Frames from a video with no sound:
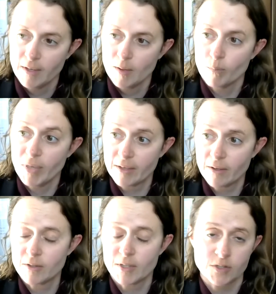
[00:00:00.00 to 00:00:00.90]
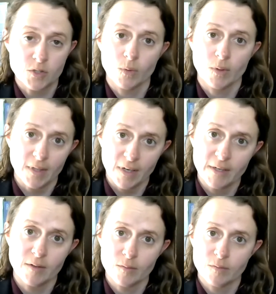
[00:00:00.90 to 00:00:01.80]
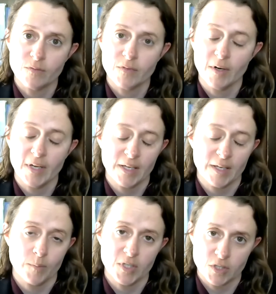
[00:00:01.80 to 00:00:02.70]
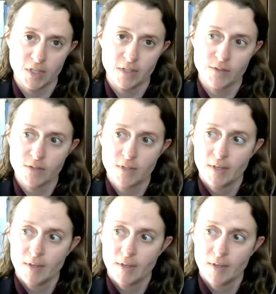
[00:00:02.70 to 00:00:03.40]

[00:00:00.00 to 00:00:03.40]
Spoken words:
by contrast to a lot of very ambitious,